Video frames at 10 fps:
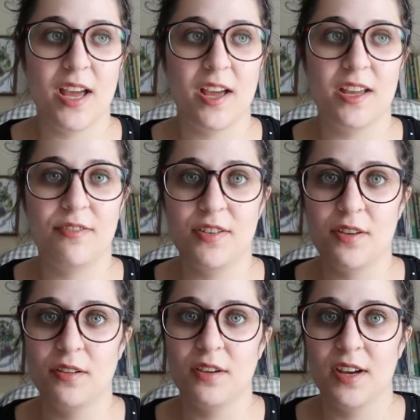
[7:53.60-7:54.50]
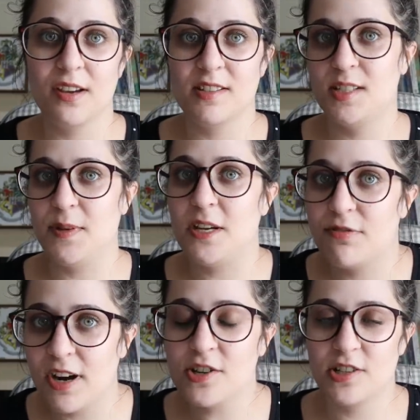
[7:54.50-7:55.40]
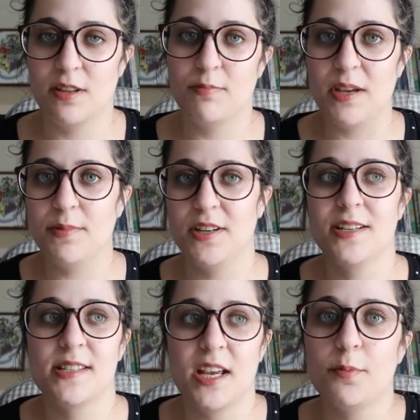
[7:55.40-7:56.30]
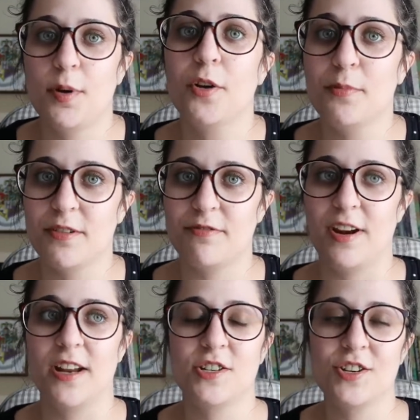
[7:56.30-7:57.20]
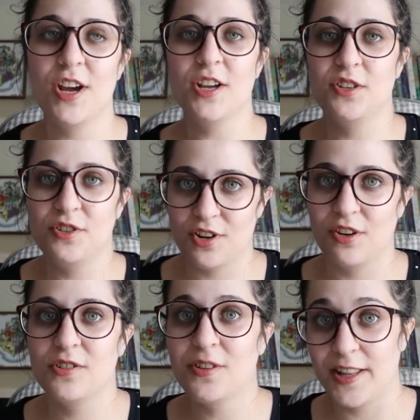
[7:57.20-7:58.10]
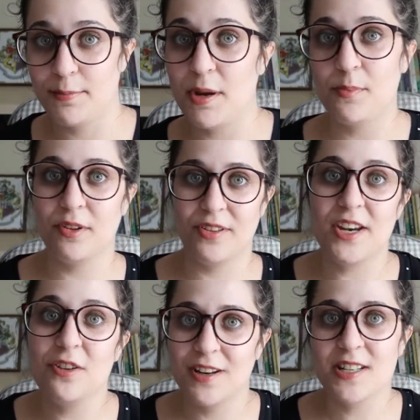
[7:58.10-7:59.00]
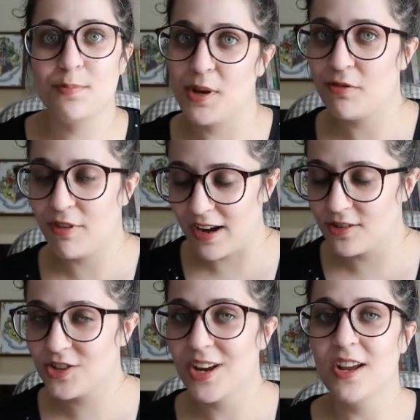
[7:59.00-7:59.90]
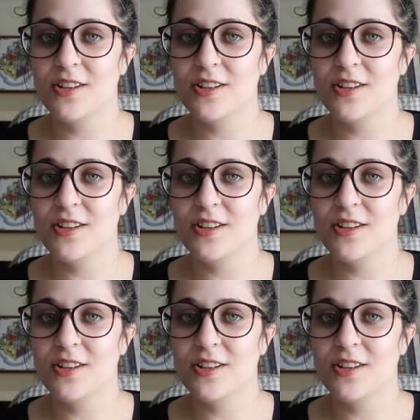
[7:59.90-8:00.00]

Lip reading: If you speak French, then maybe you can say a poem in French to show to other people that you can speak French.